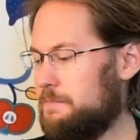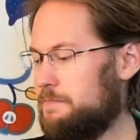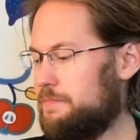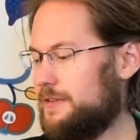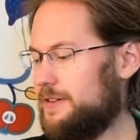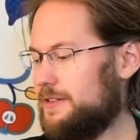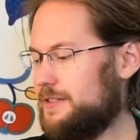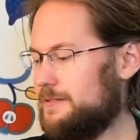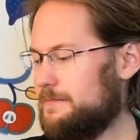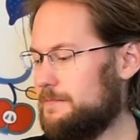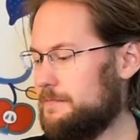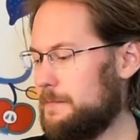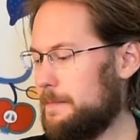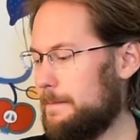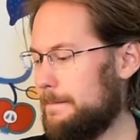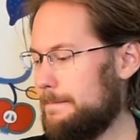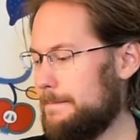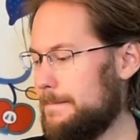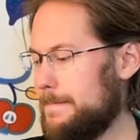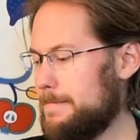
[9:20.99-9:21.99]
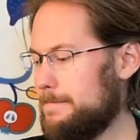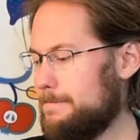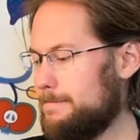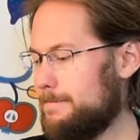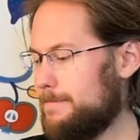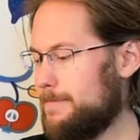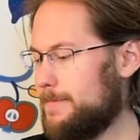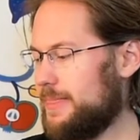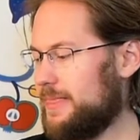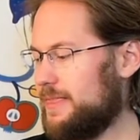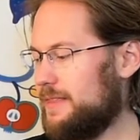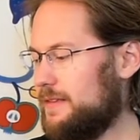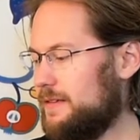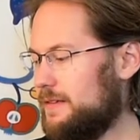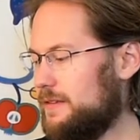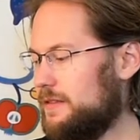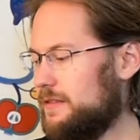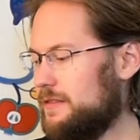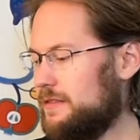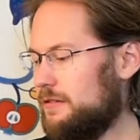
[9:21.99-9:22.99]
but
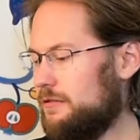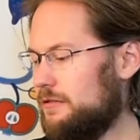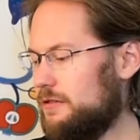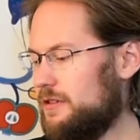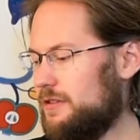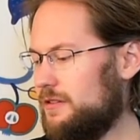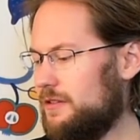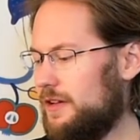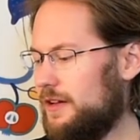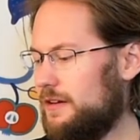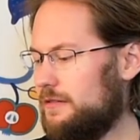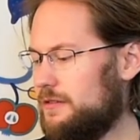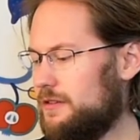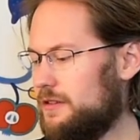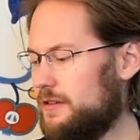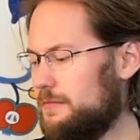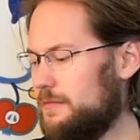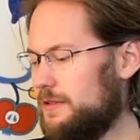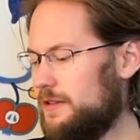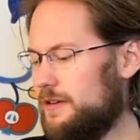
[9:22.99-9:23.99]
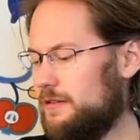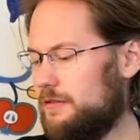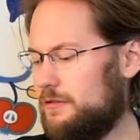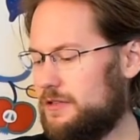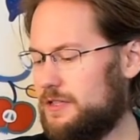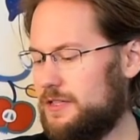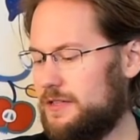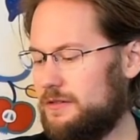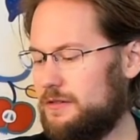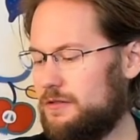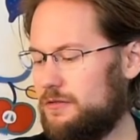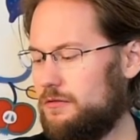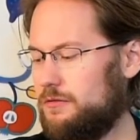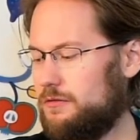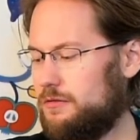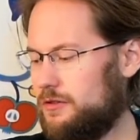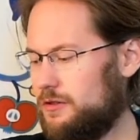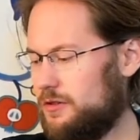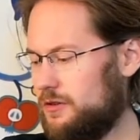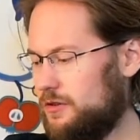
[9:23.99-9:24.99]
there is a lot of similarities
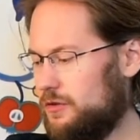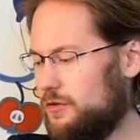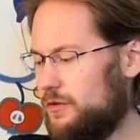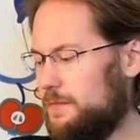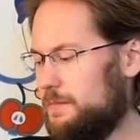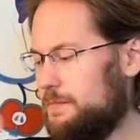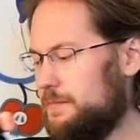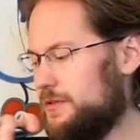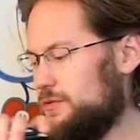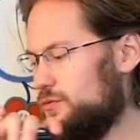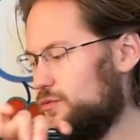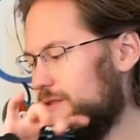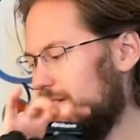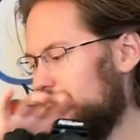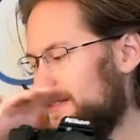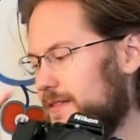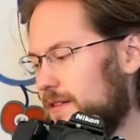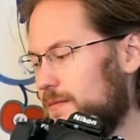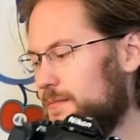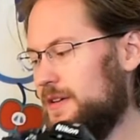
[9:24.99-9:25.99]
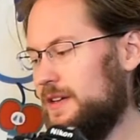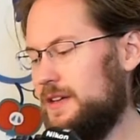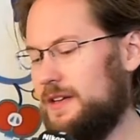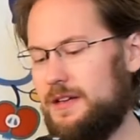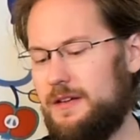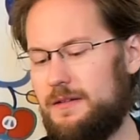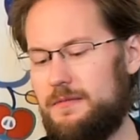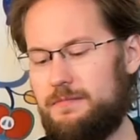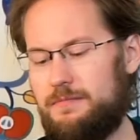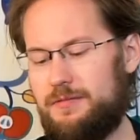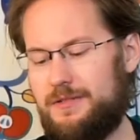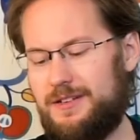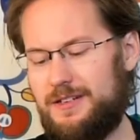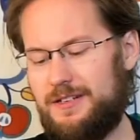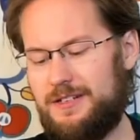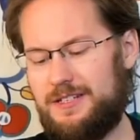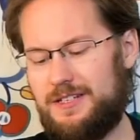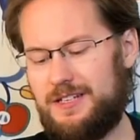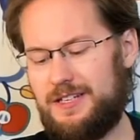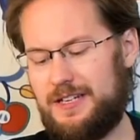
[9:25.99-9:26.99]
also between them,
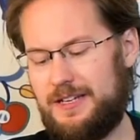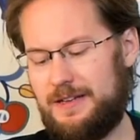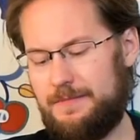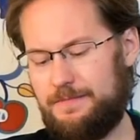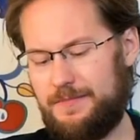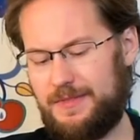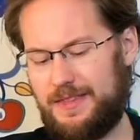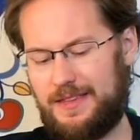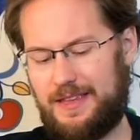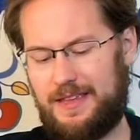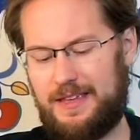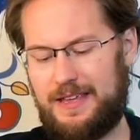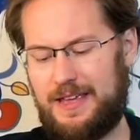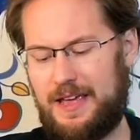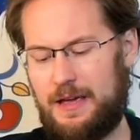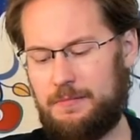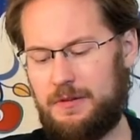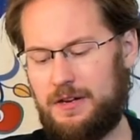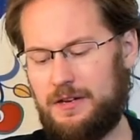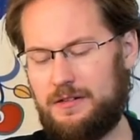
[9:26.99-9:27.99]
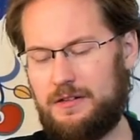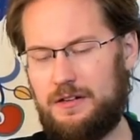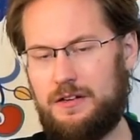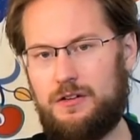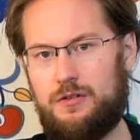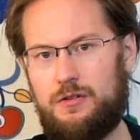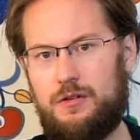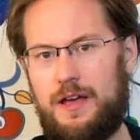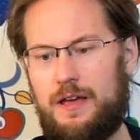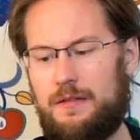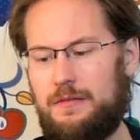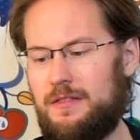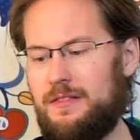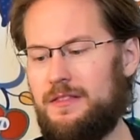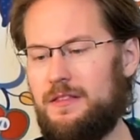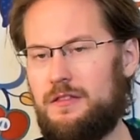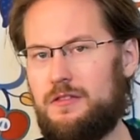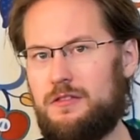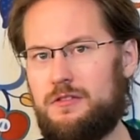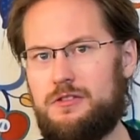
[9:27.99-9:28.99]
but I'm not going to go,
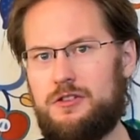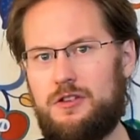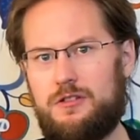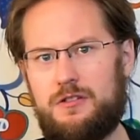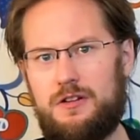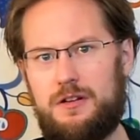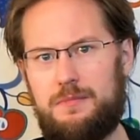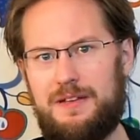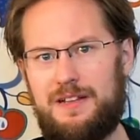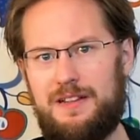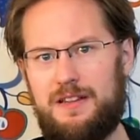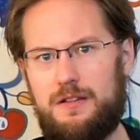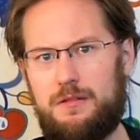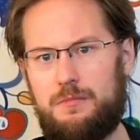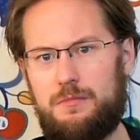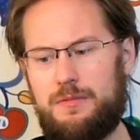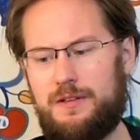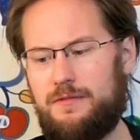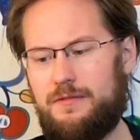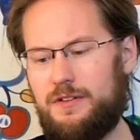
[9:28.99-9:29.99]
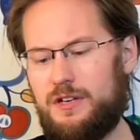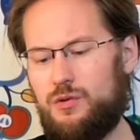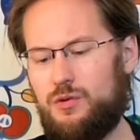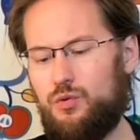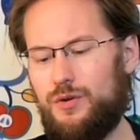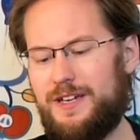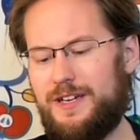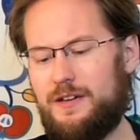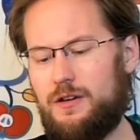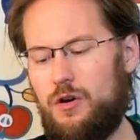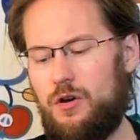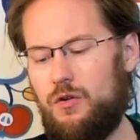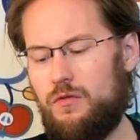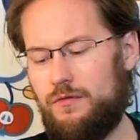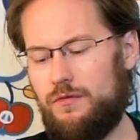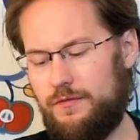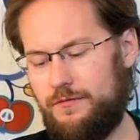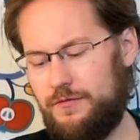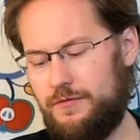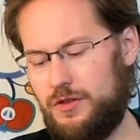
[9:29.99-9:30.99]
this is just going to be a little bit of a quick
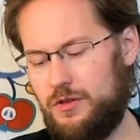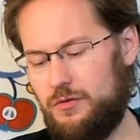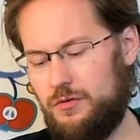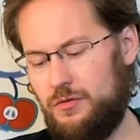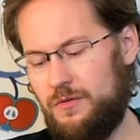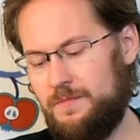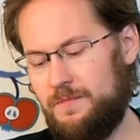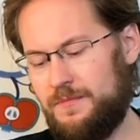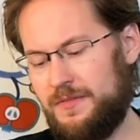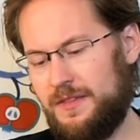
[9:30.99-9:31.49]
overview